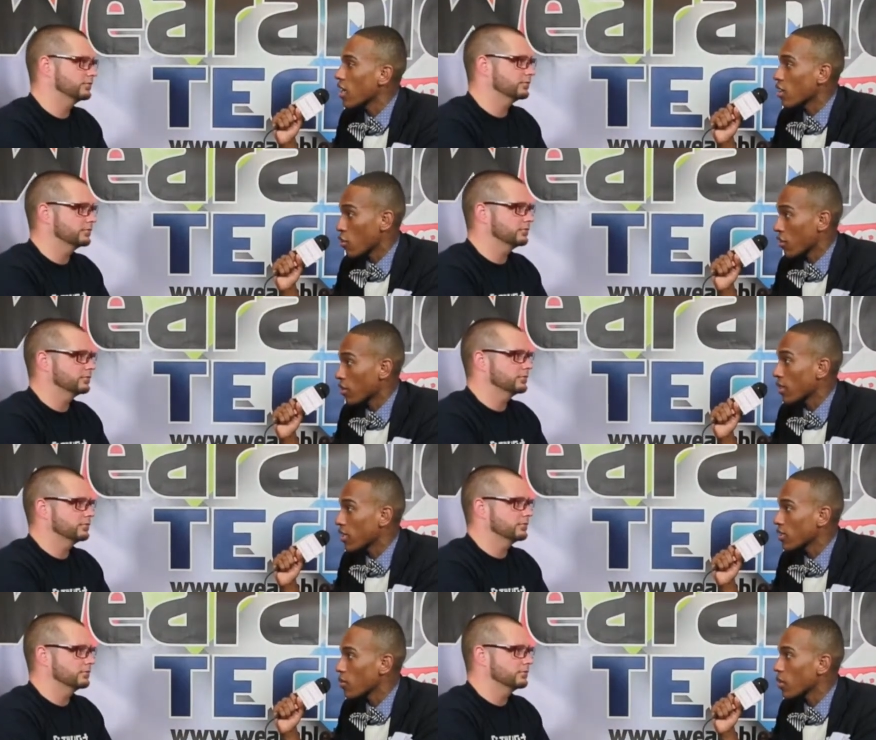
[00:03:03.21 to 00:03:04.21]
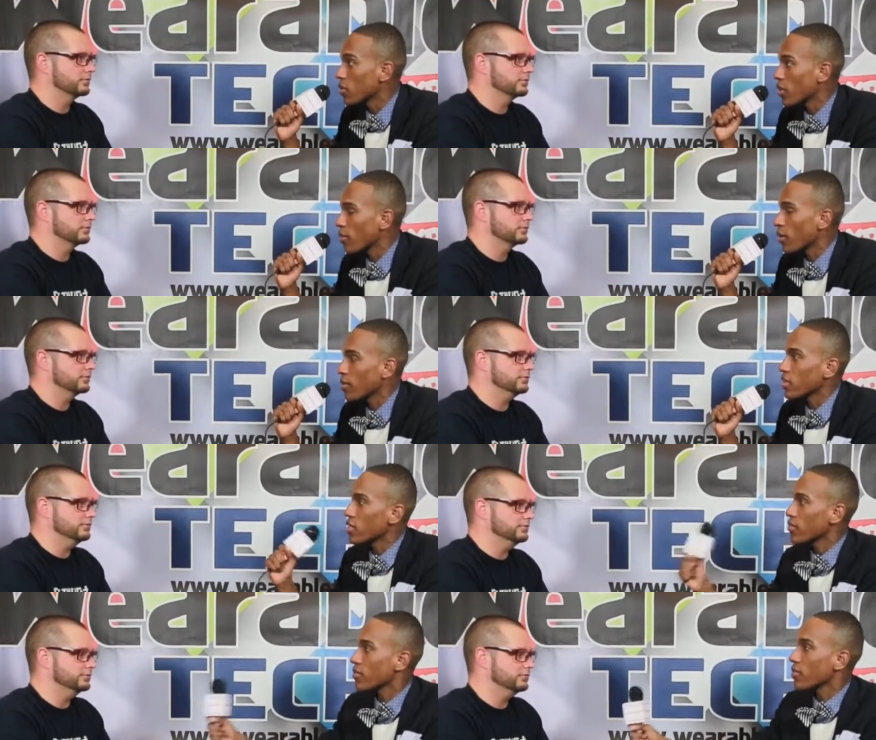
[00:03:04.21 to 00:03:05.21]
Speaker 1: uh, Clothing Plus? What was the
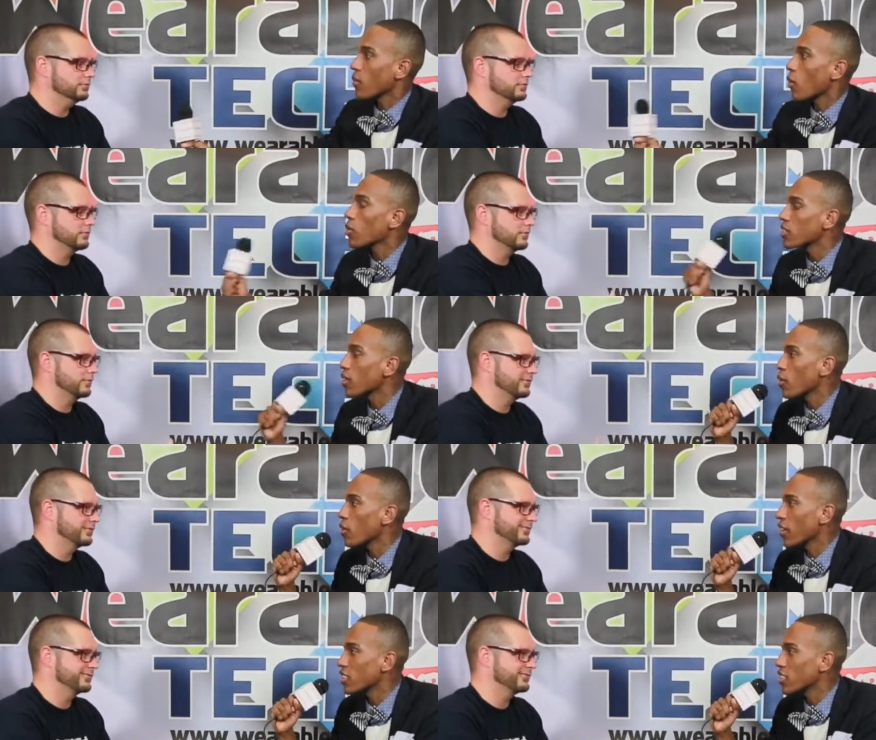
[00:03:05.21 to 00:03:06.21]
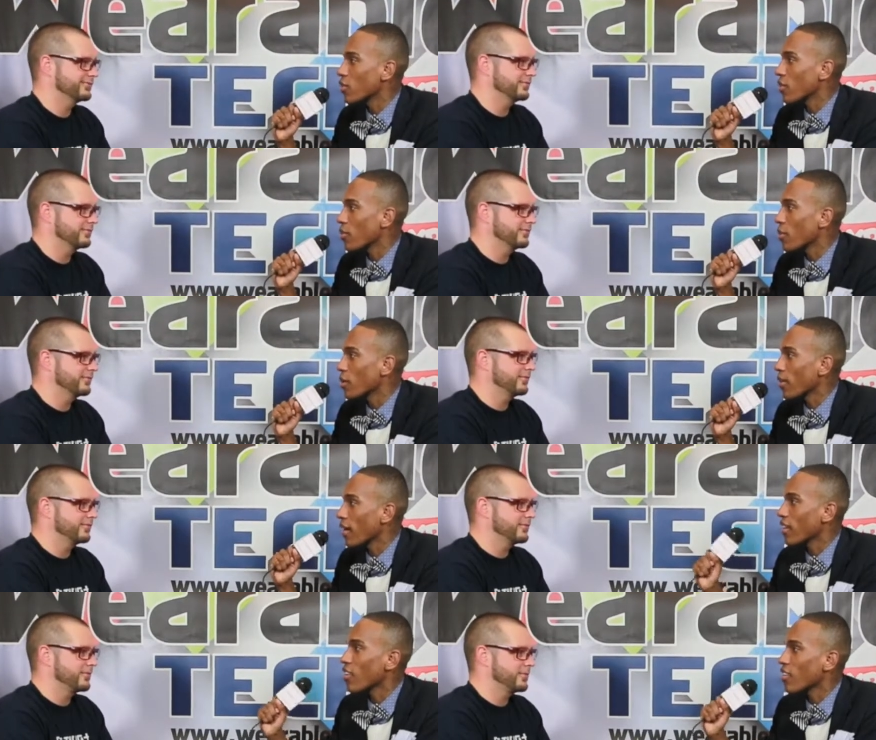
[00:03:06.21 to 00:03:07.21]
purpose? What was the motivation or the point
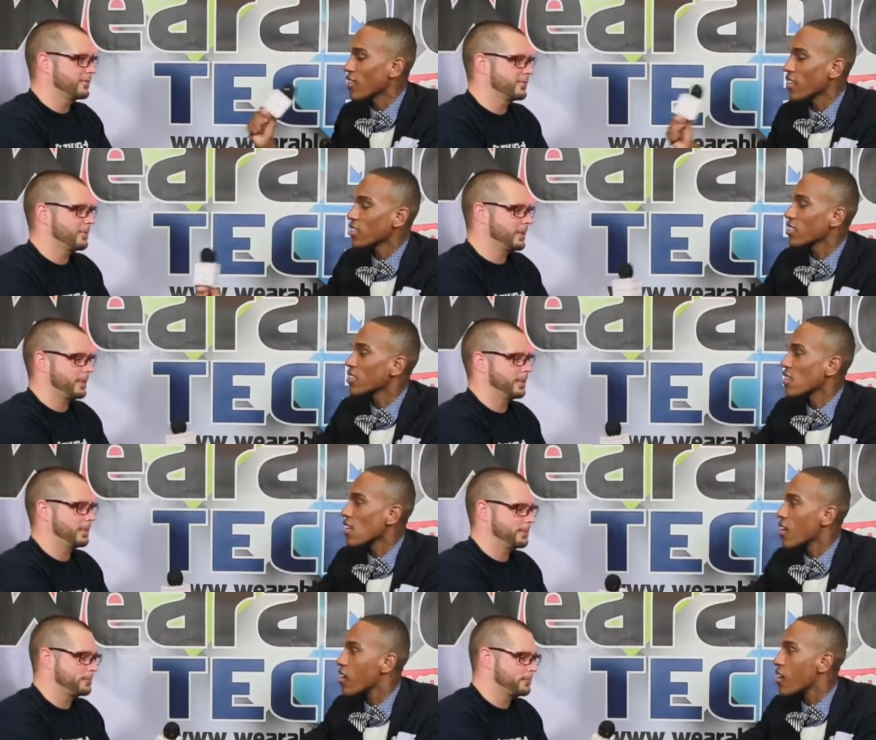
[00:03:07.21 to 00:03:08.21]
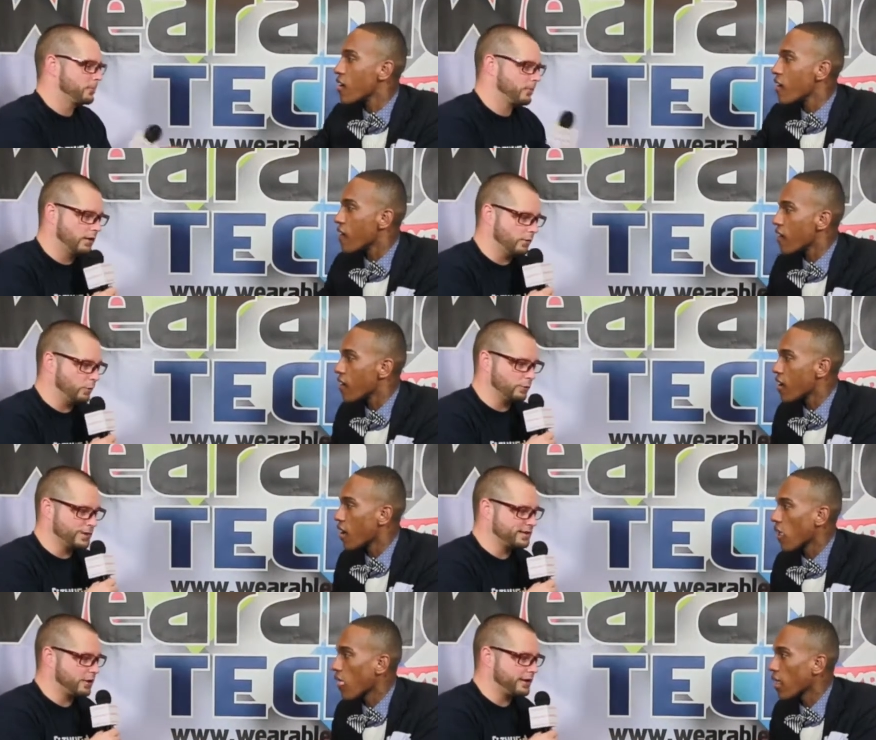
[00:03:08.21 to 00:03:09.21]
behind all of this? Uh, well, we
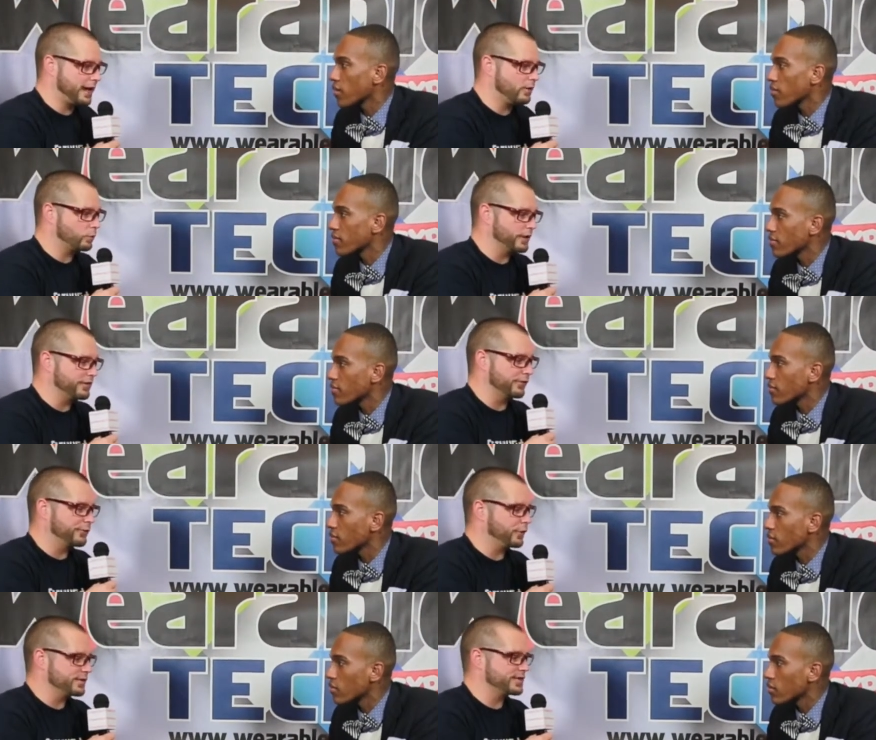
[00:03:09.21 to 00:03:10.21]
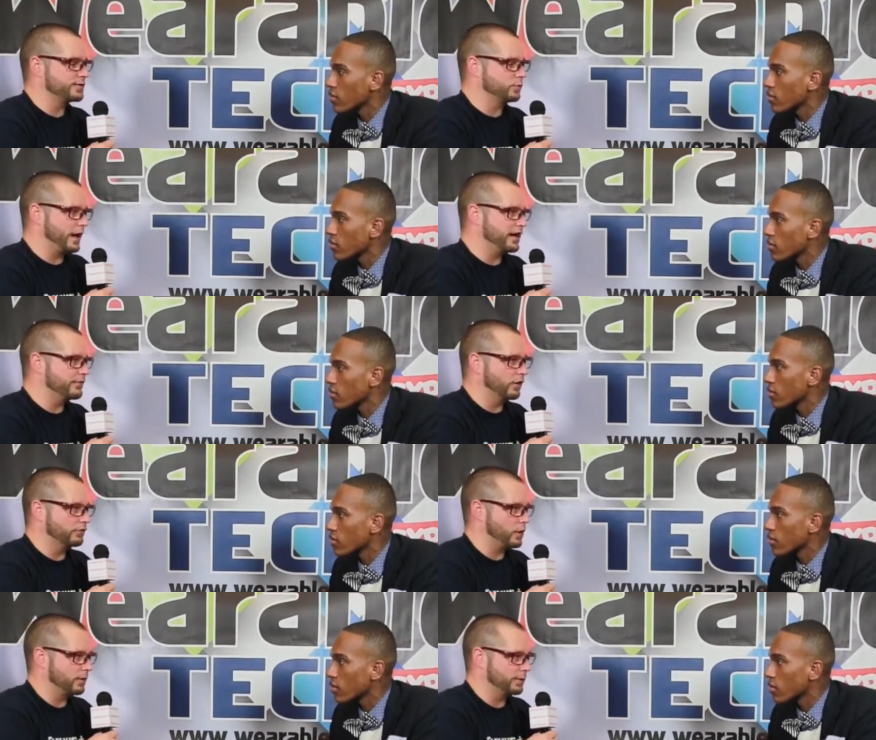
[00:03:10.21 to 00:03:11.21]
Speaker 2: started out with the first wave
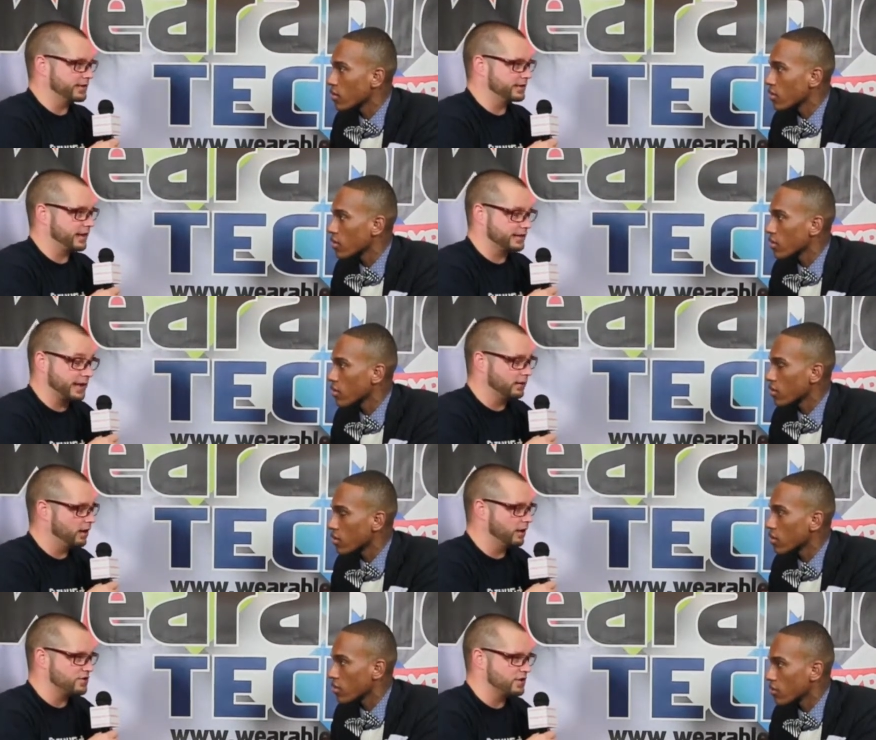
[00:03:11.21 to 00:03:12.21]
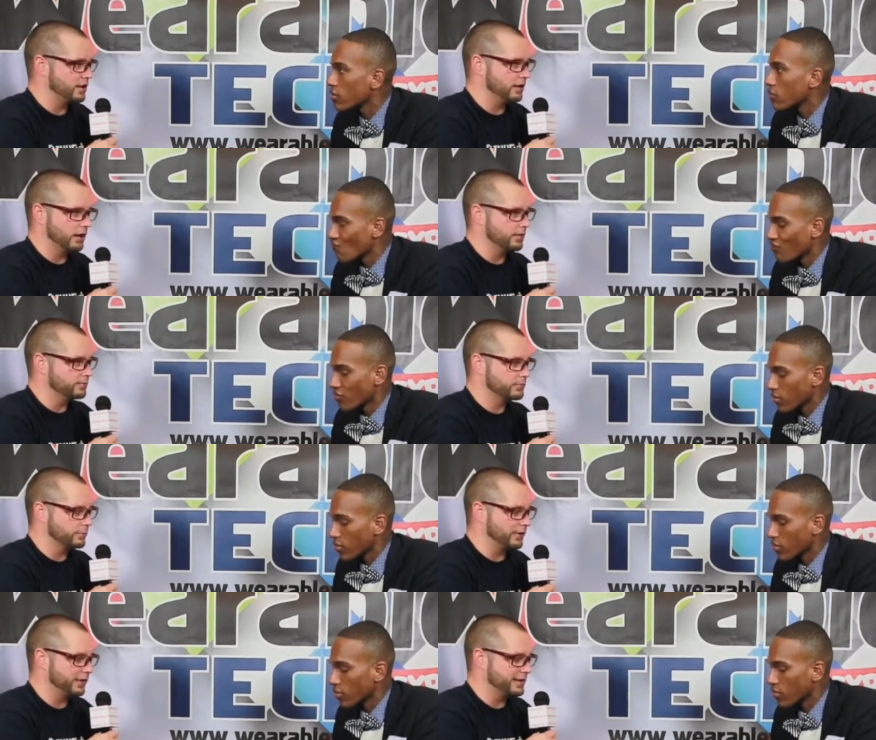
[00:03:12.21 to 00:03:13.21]
of wearable te technology uh,
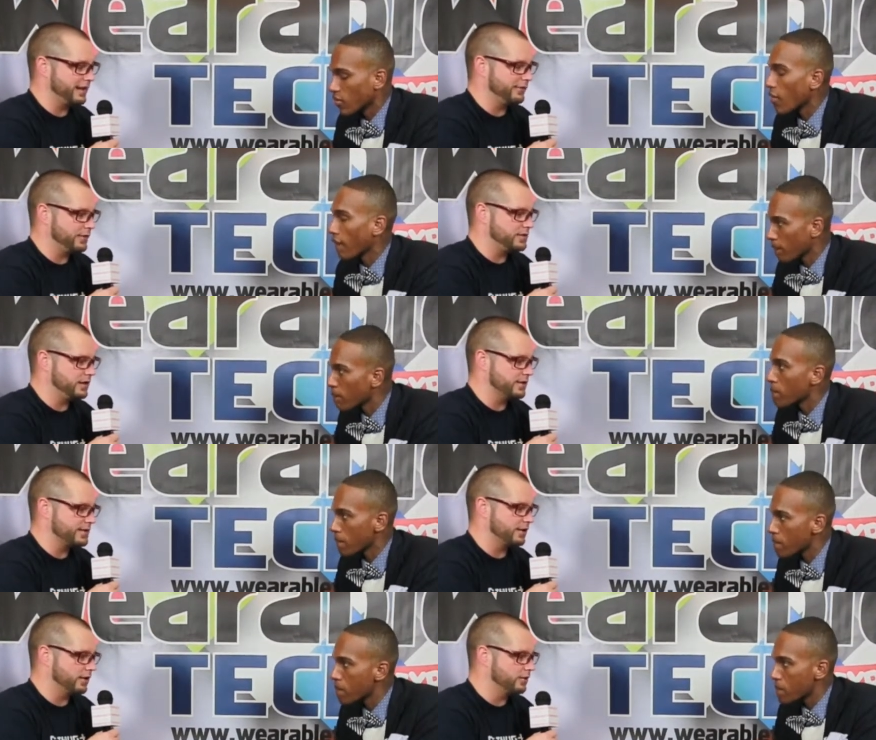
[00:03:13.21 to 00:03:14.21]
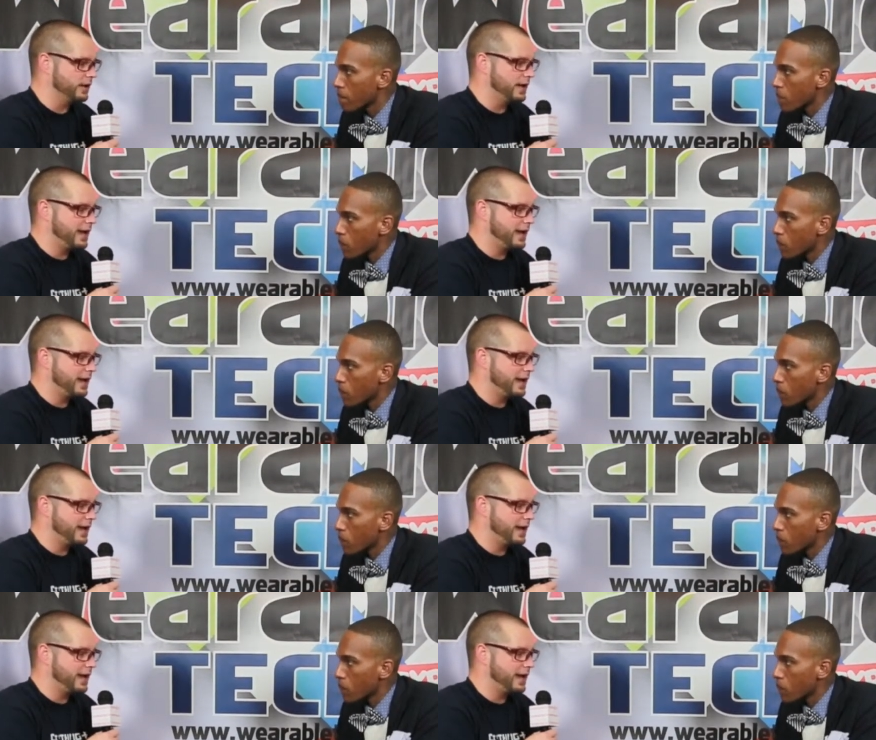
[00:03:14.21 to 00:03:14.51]
roughly 10, 15 years ago.